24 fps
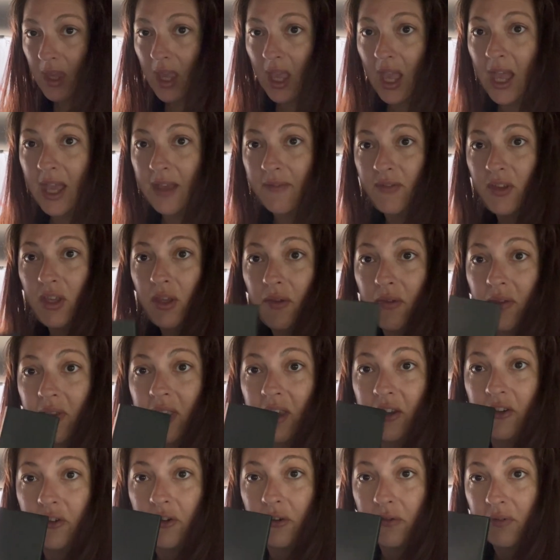I've used
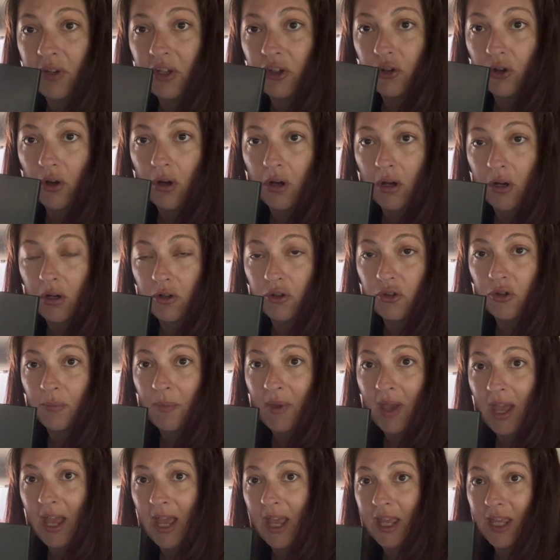it to recharge
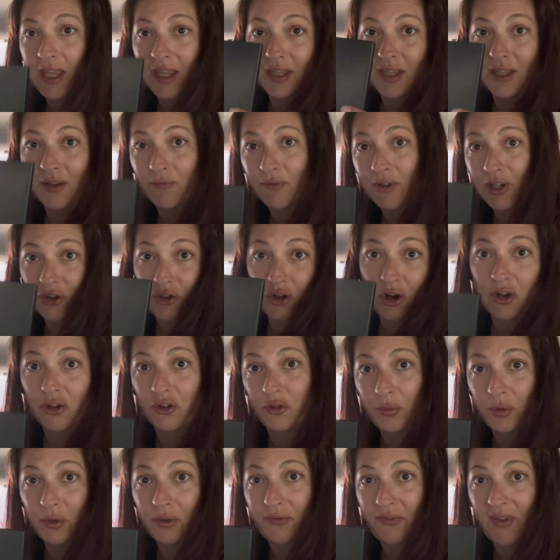my
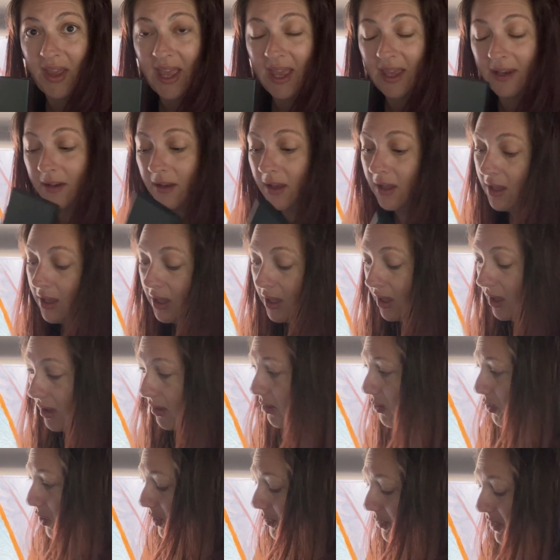rechargeable fan.
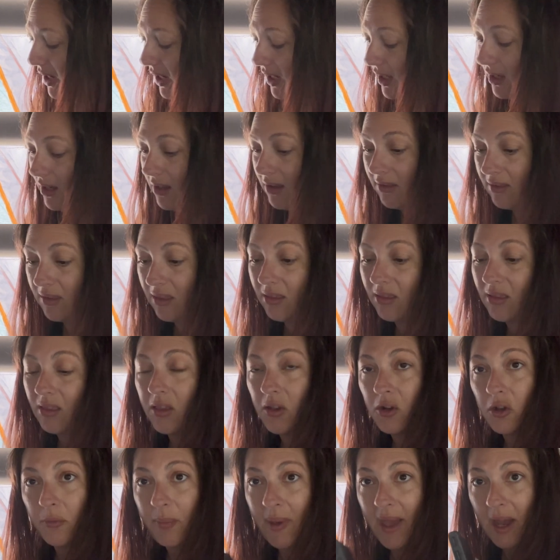So I mean, this
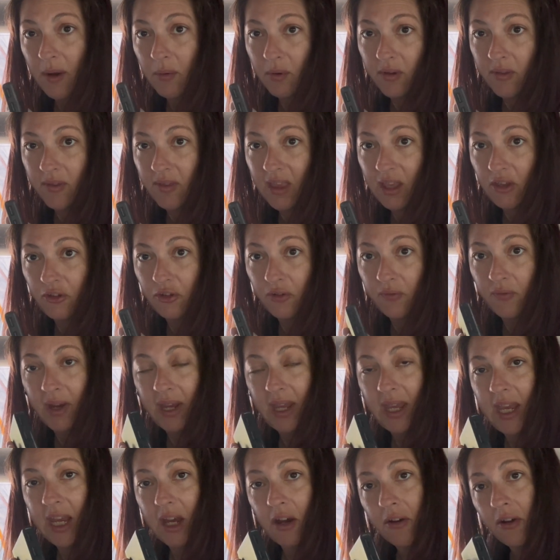little power station
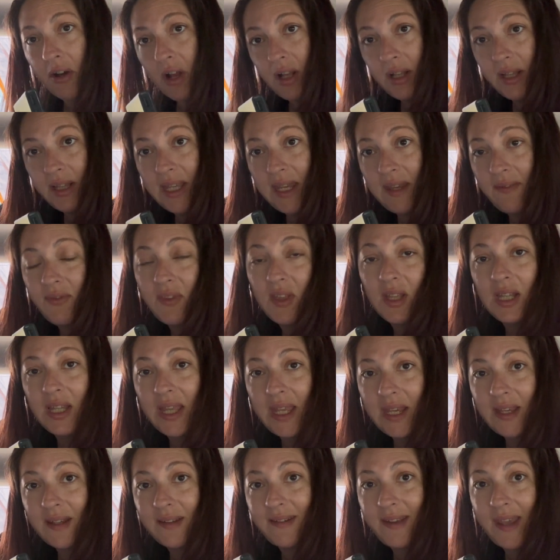right here, and I'll leave the
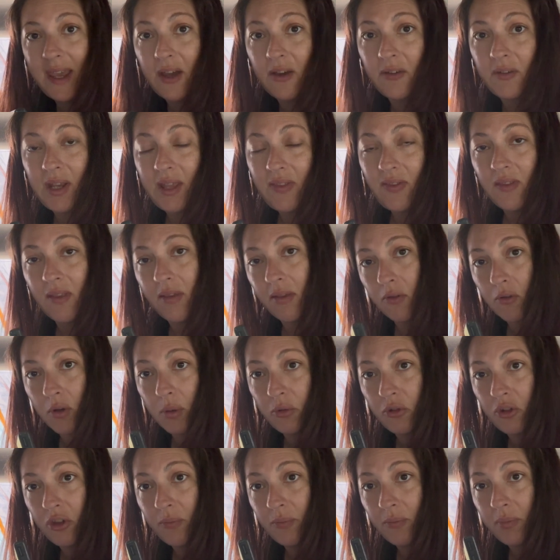link down in the
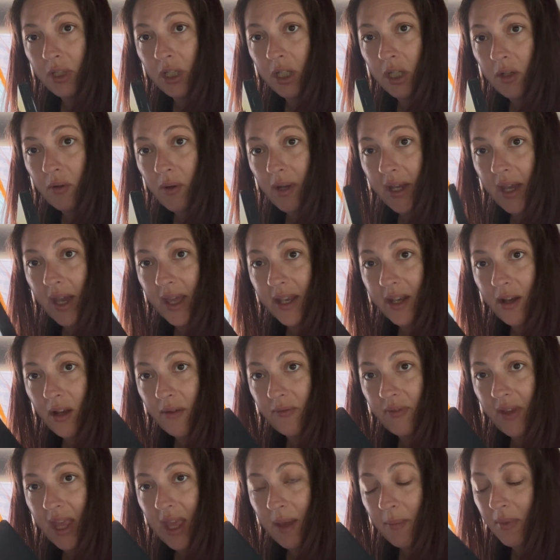description below. I got it
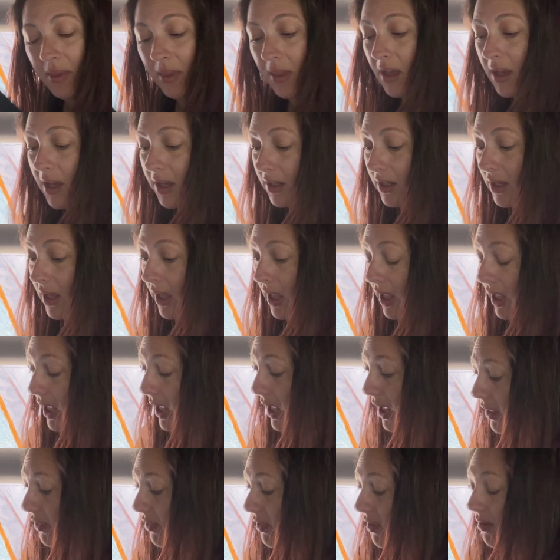off of Amazon.
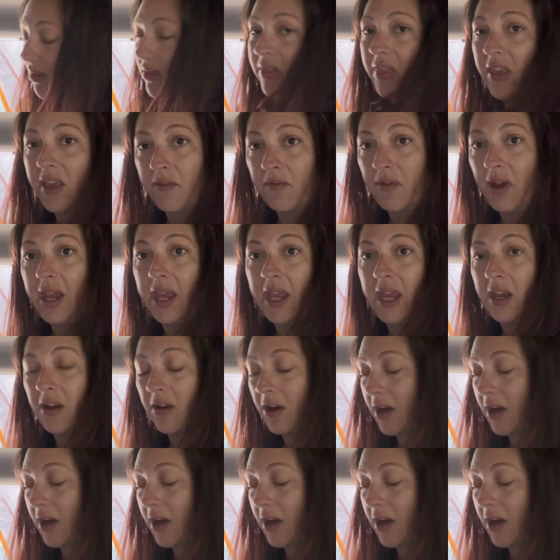This thing right here